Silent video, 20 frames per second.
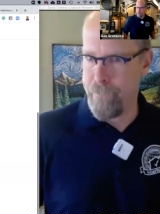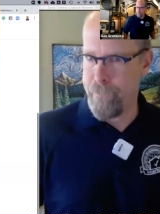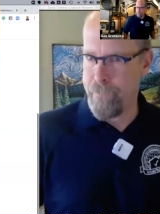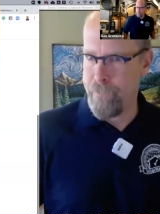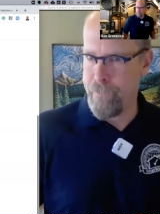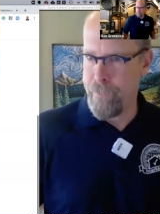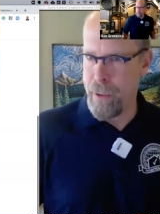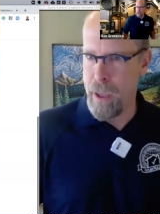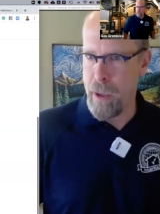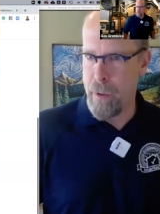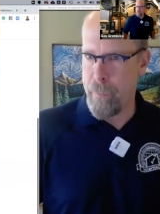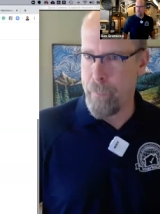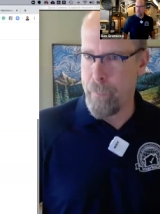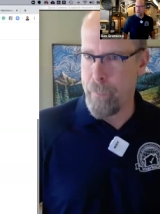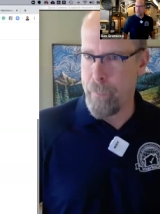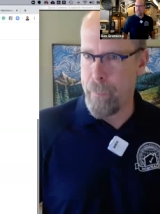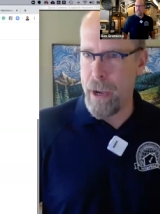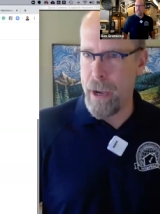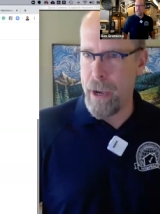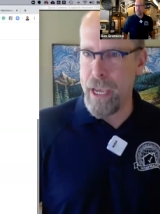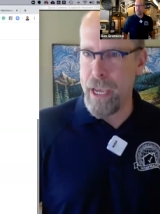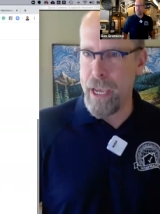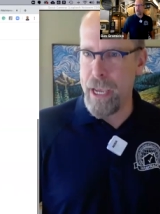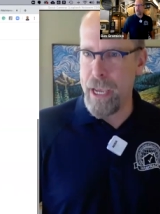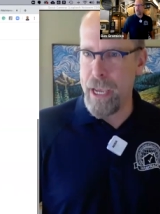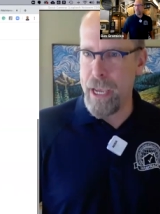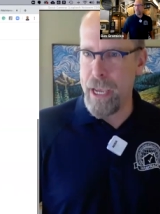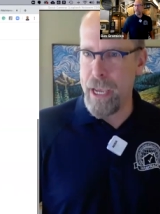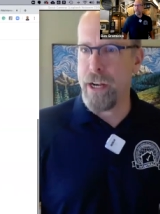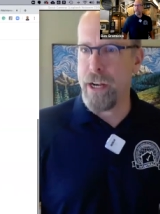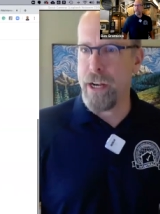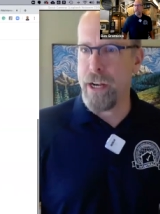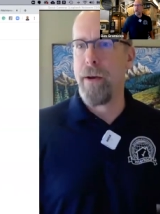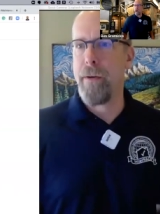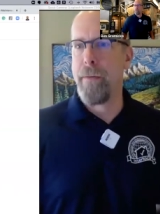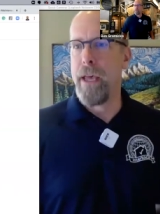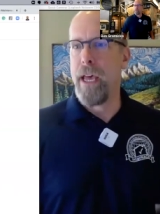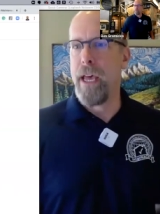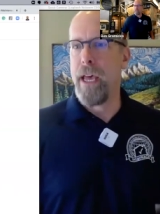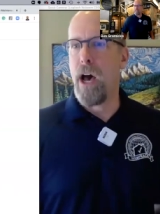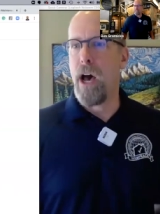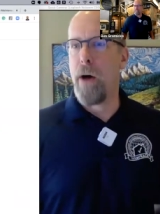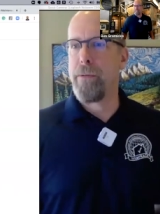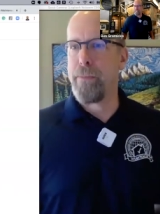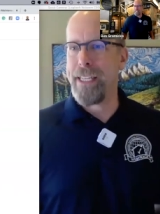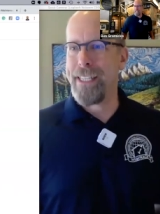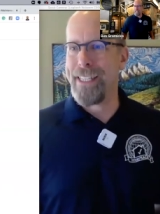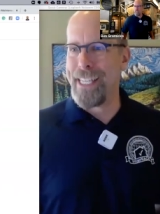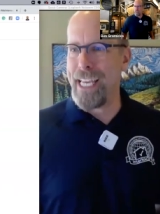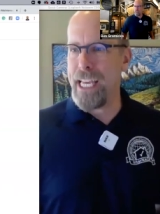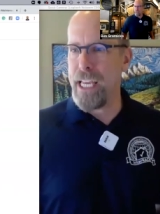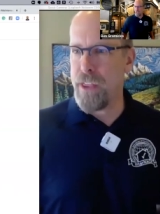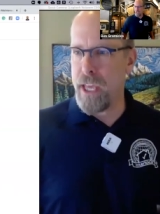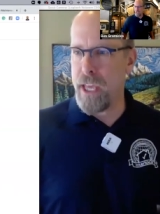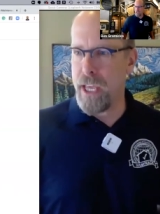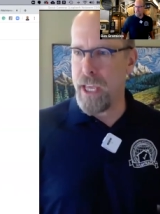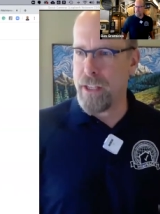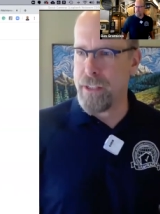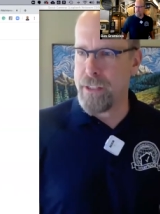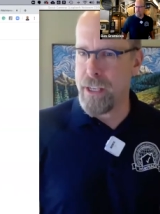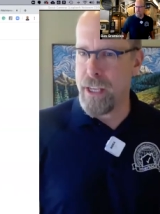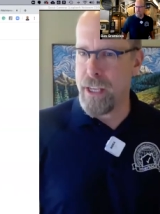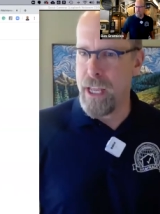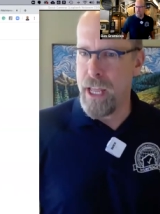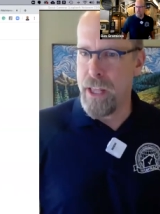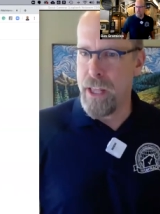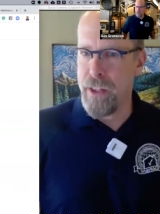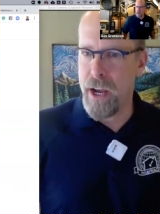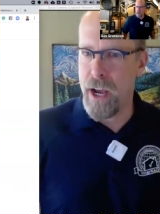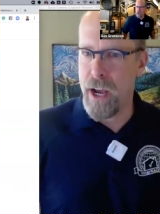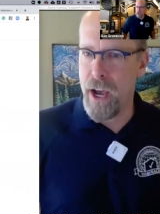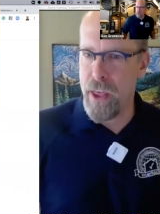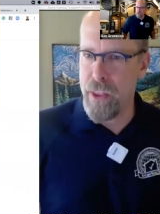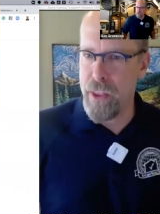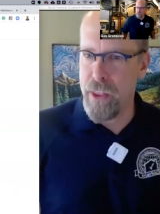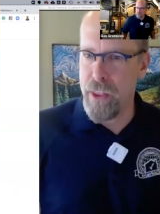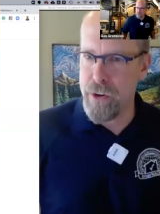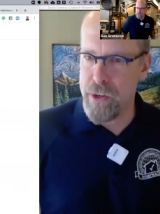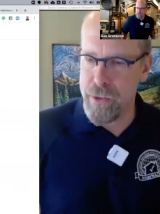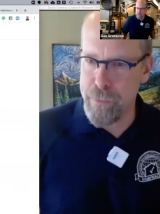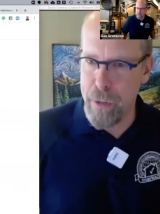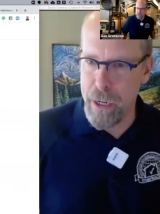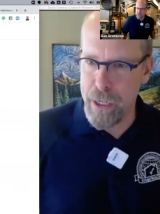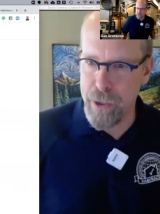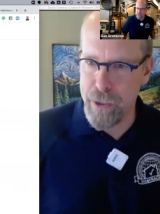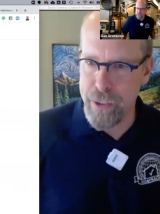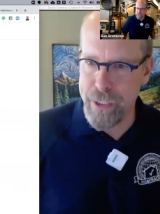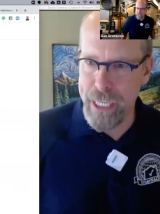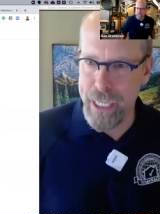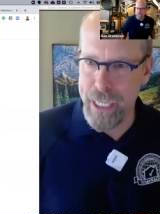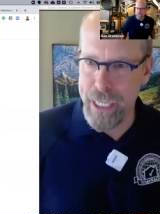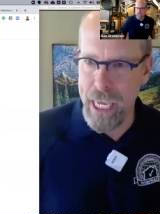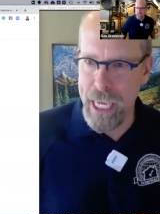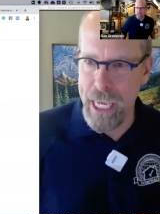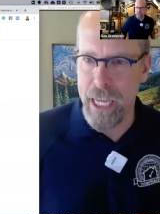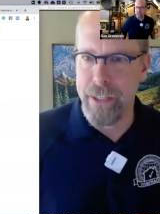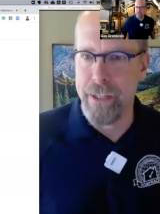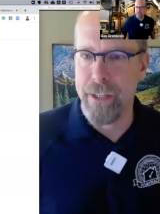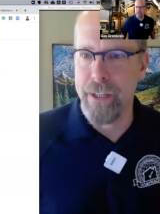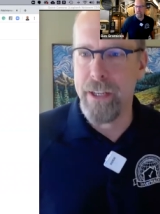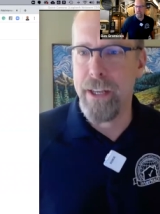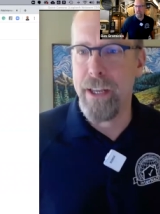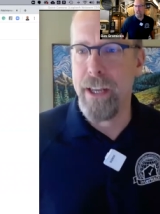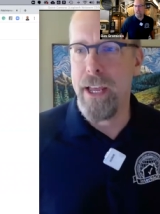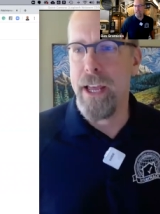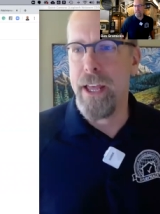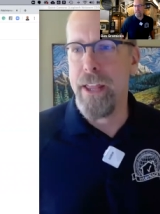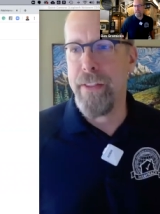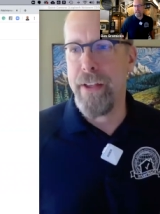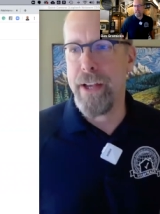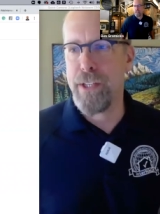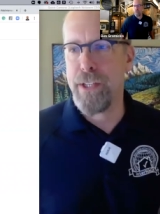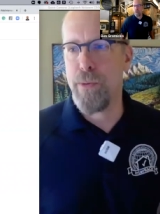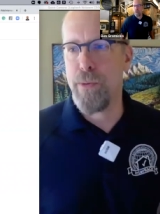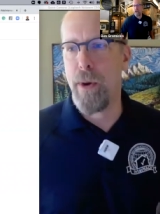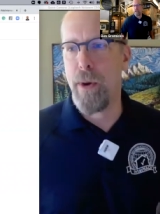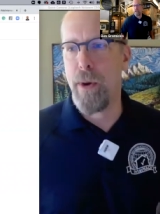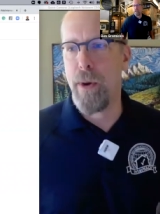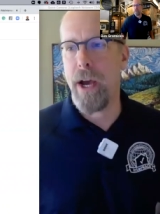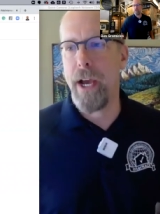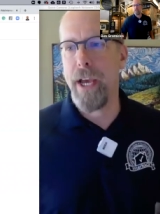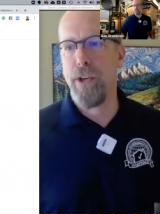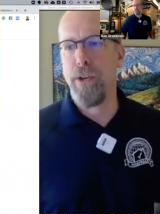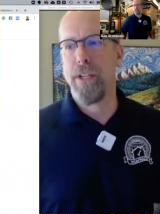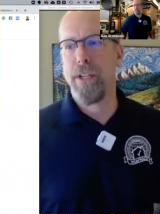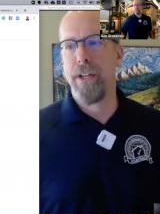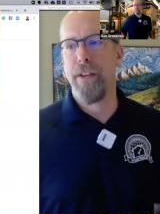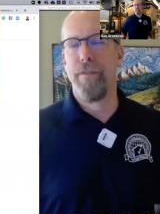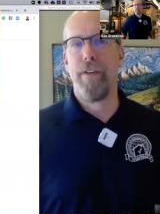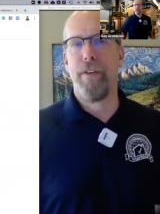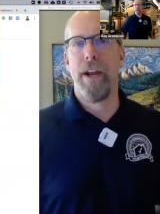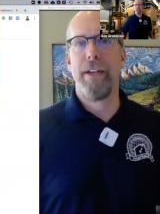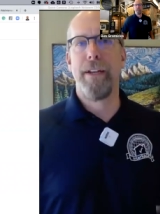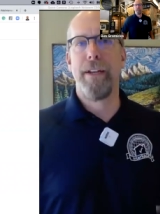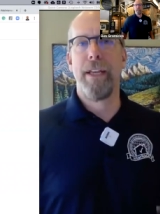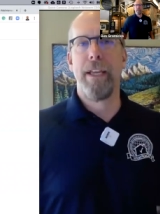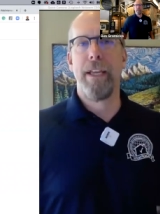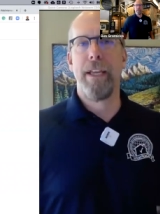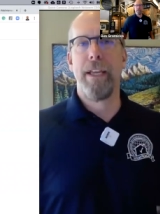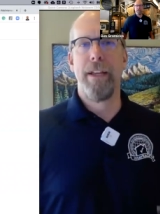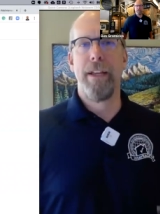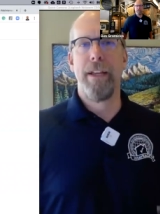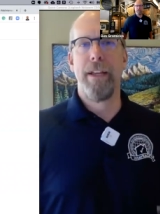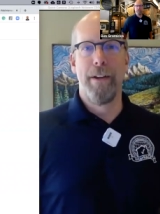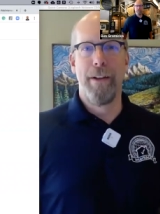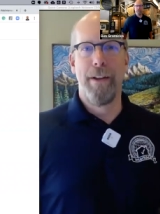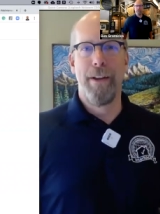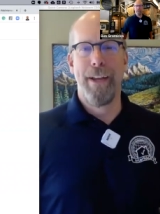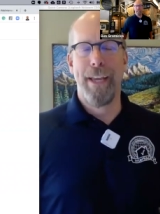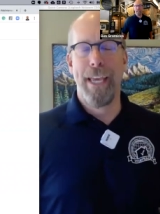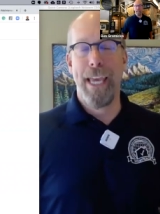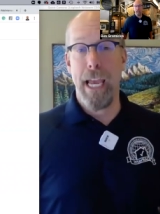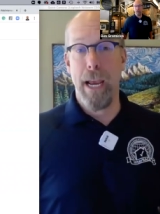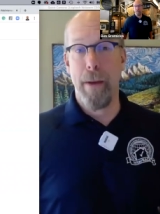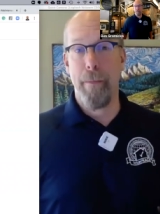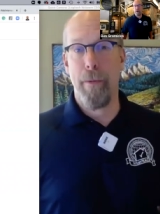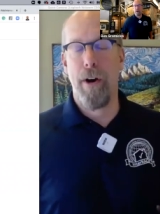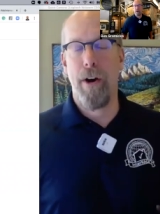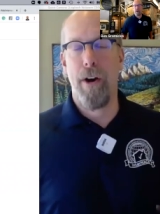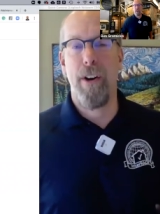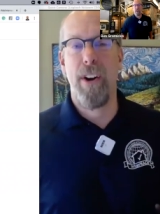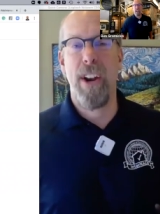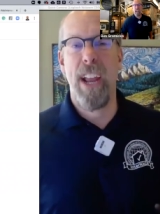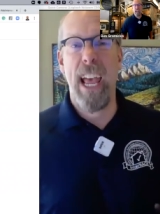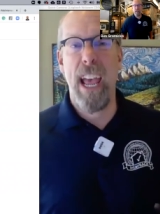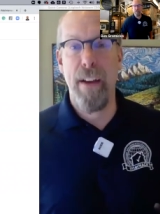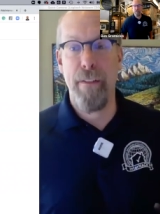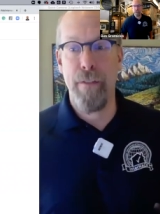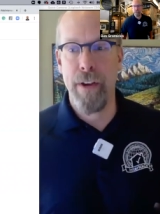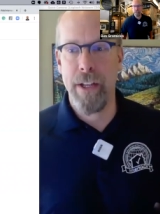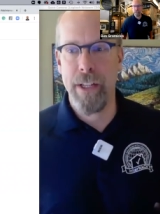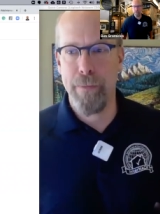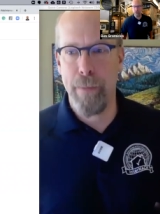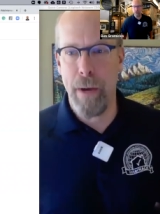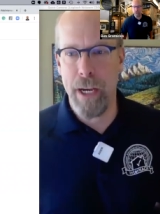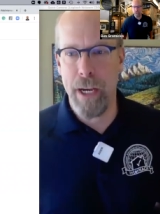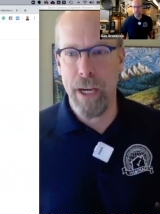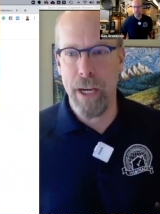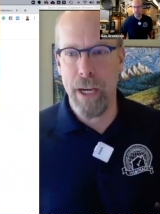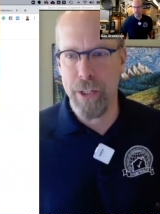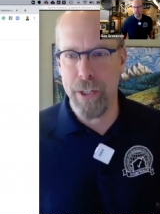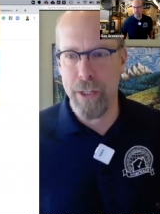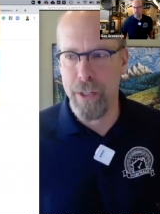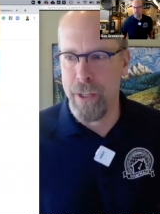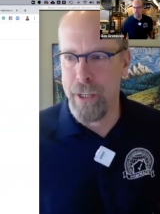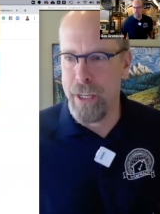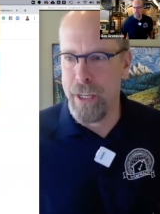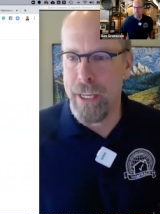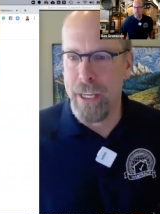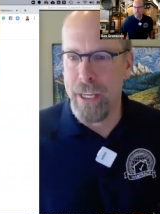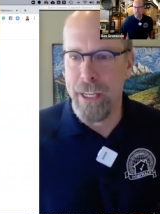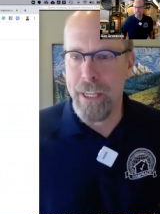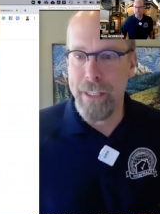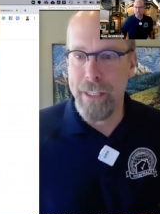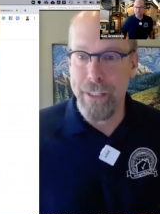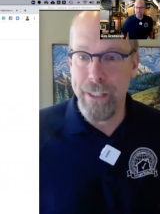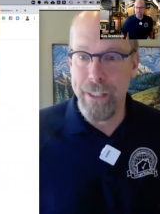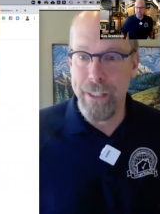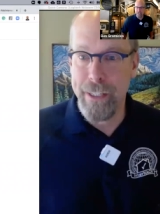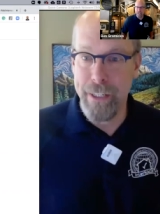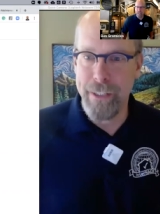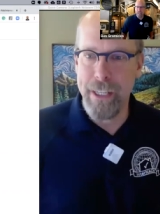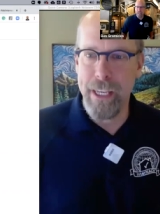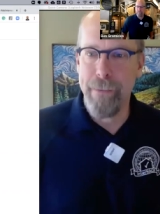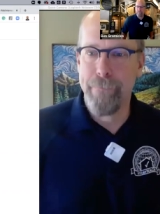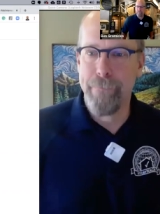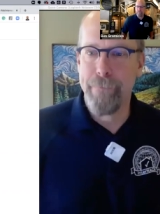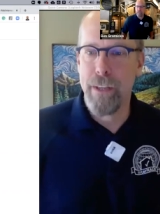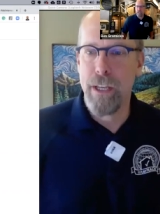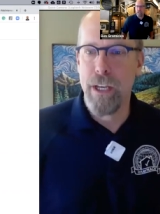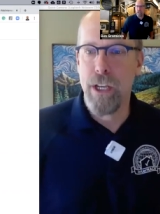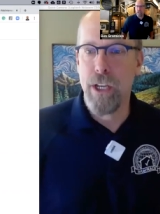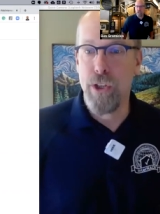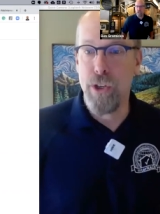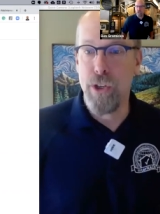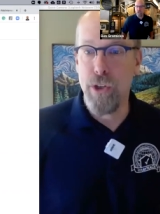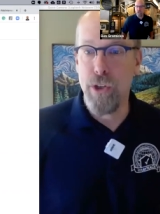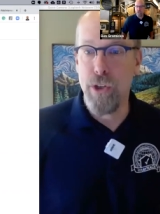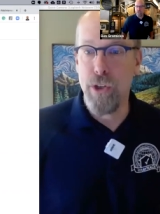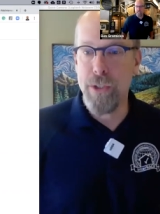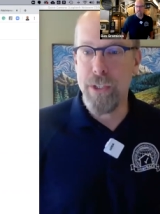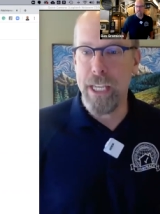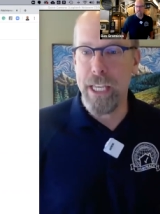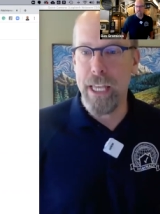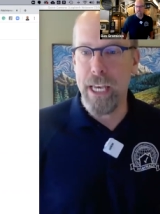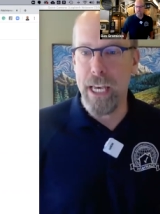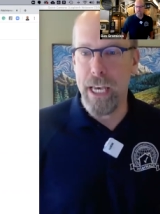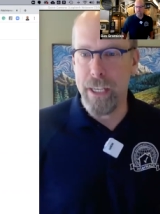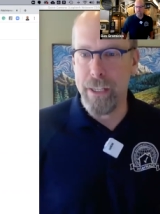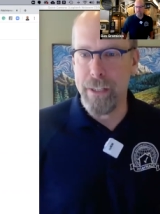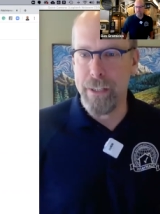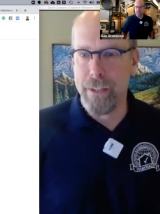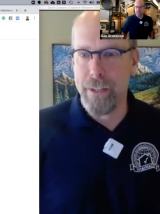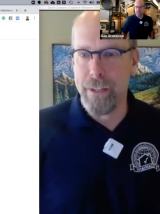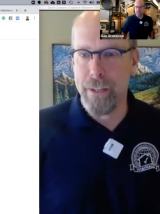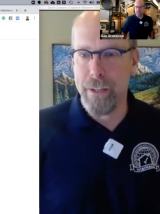My infrared camera helps me see things that other inspectors can't. That's why I use an infrared camera on every inspection. See, you see this.